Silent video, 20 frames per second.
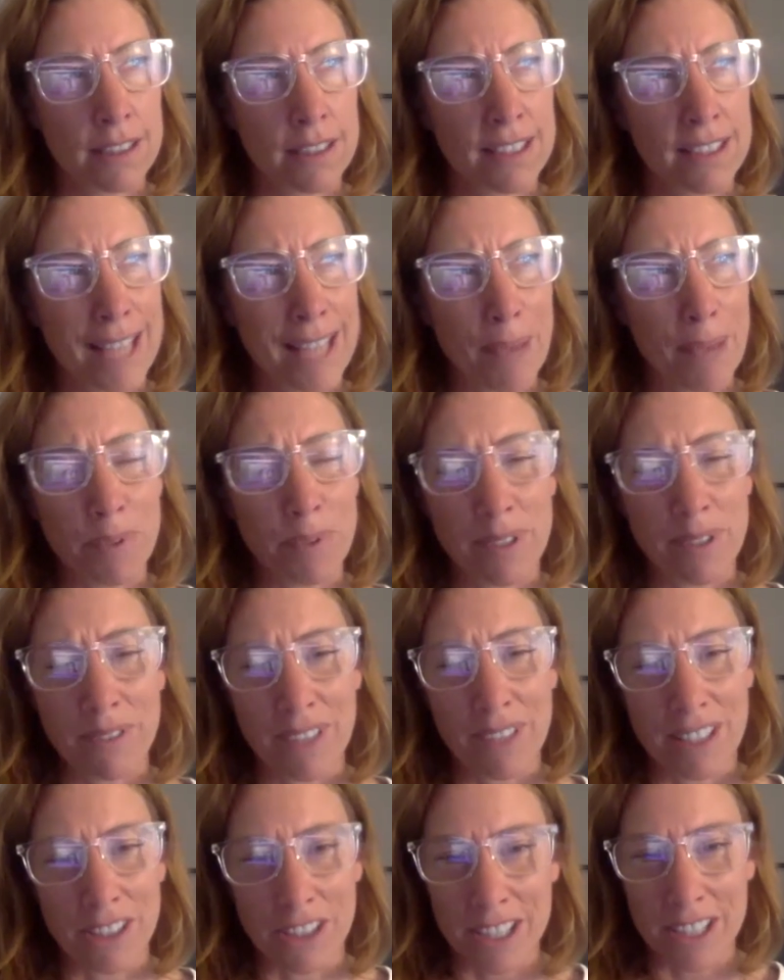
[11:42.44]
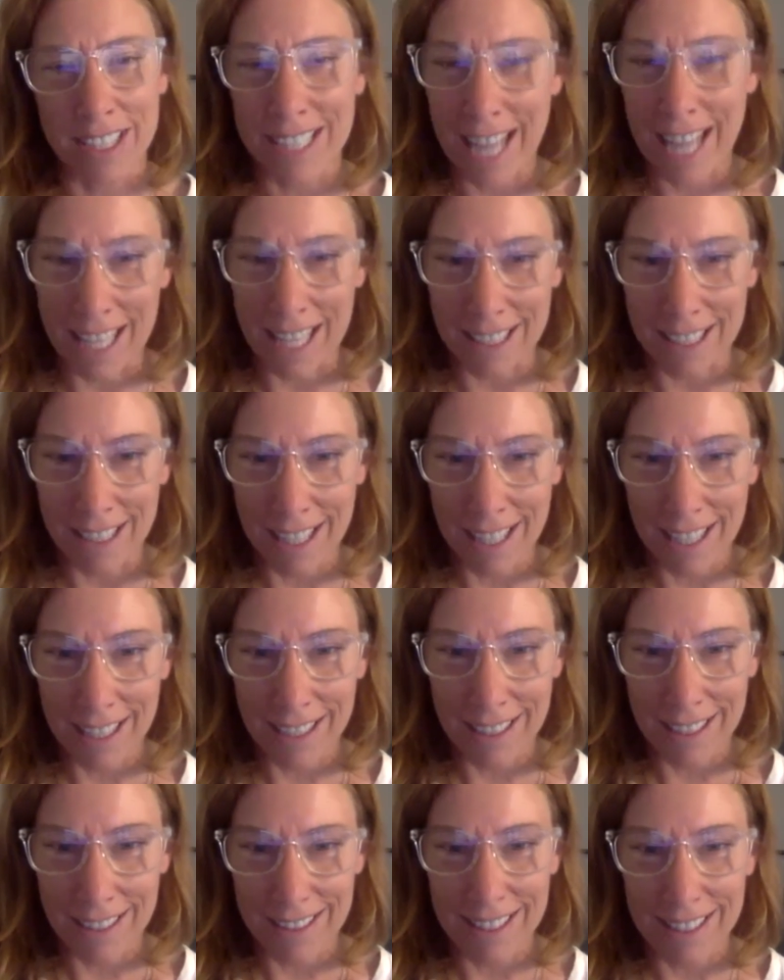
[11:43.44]
depths of
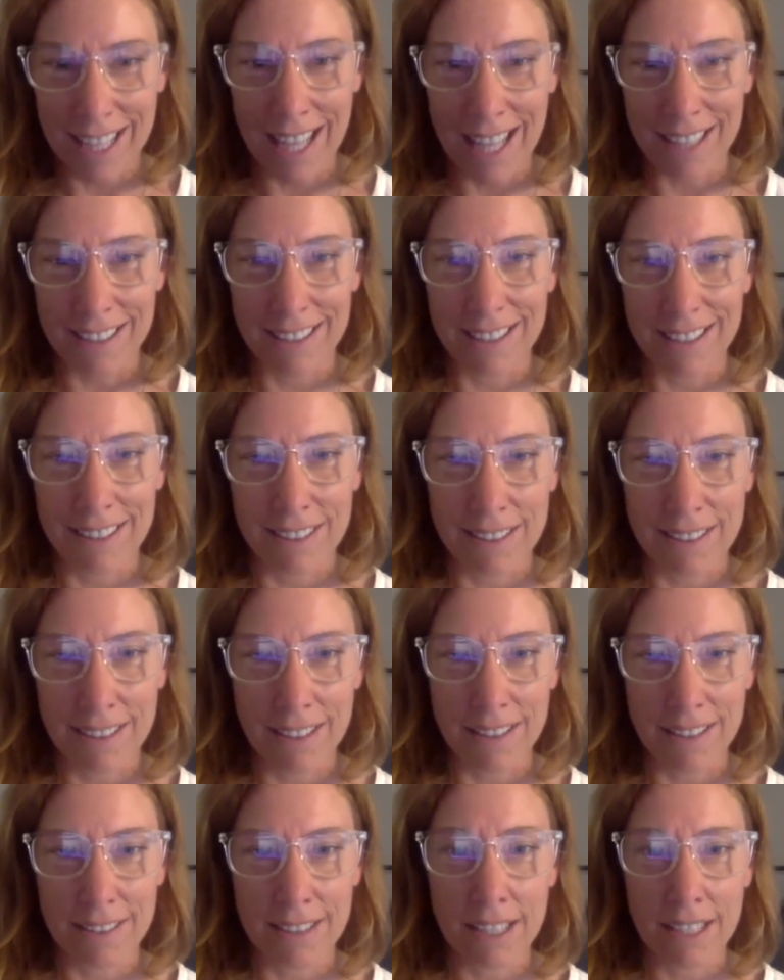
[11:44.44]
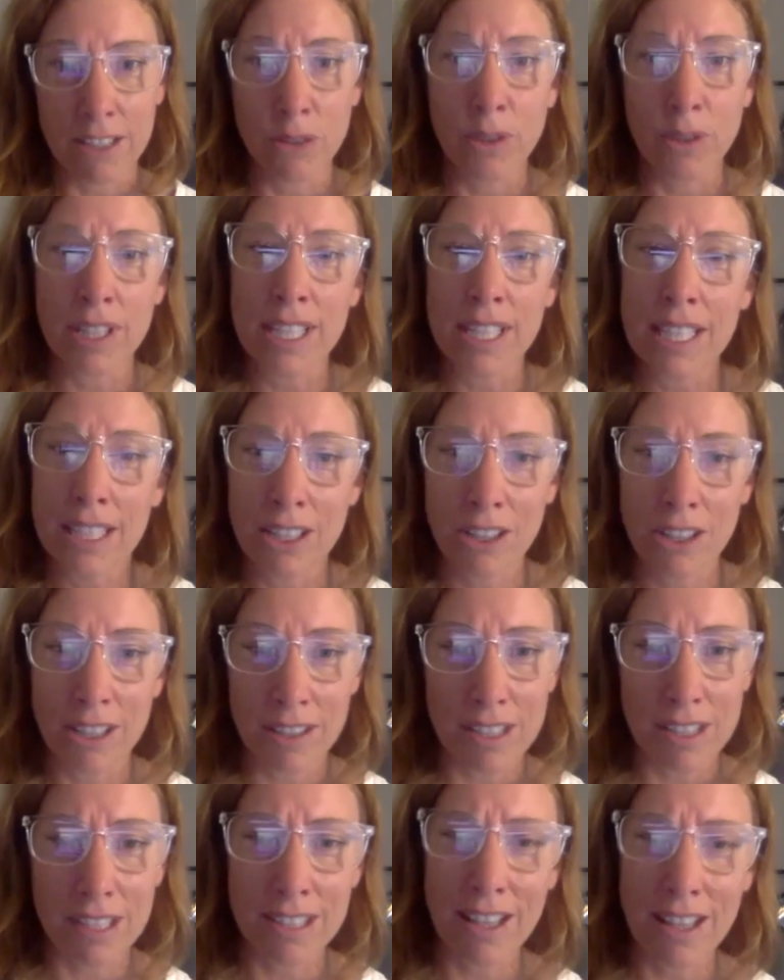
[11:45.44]
understanding that you can hear in
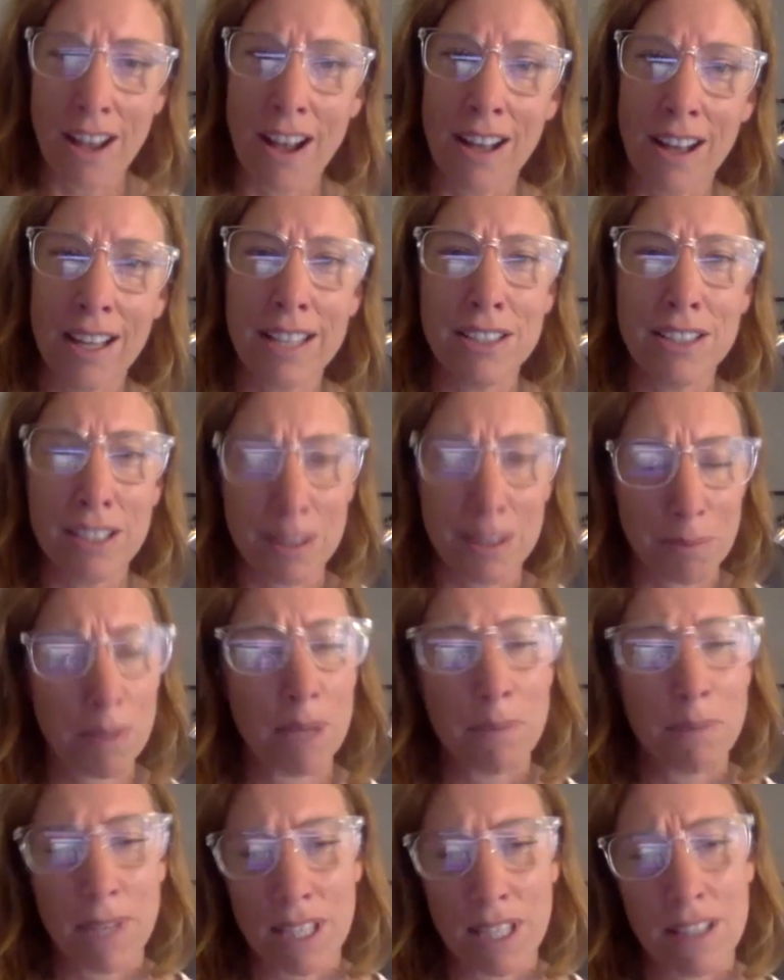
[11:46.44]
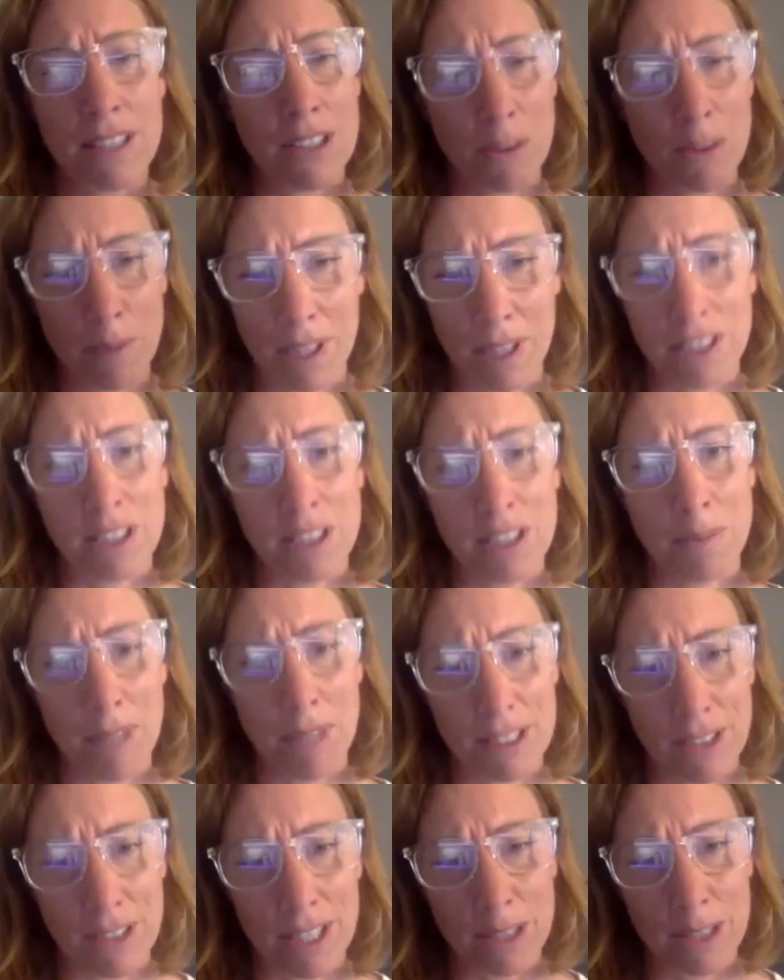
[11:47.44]
the song. It means so much to me.
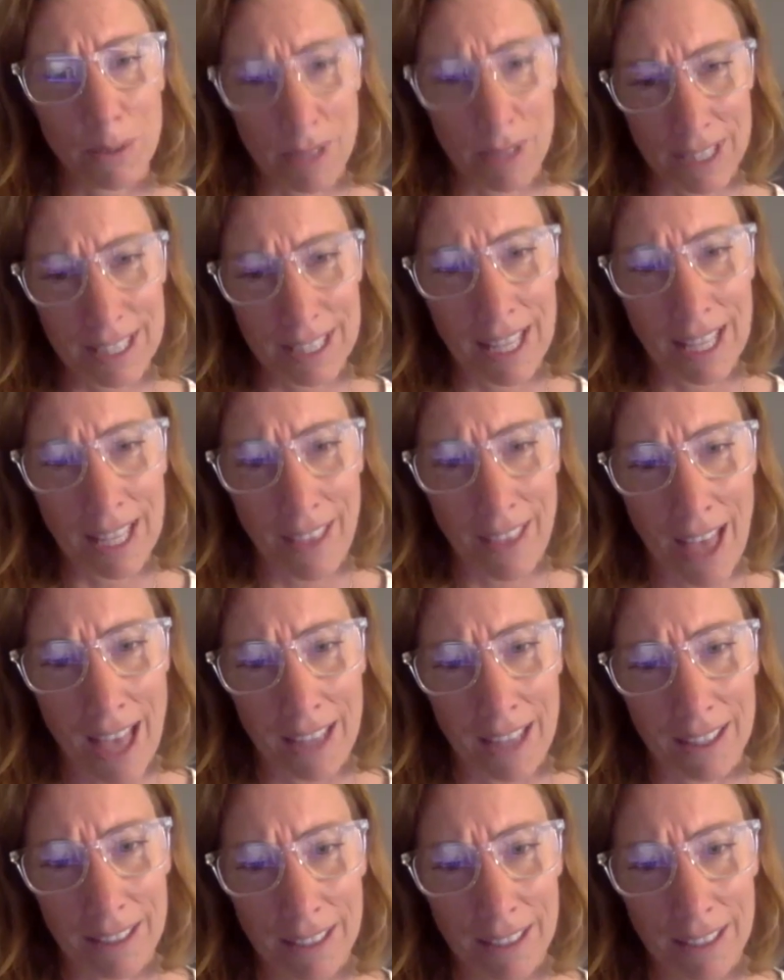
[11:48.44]
So I just want to say that.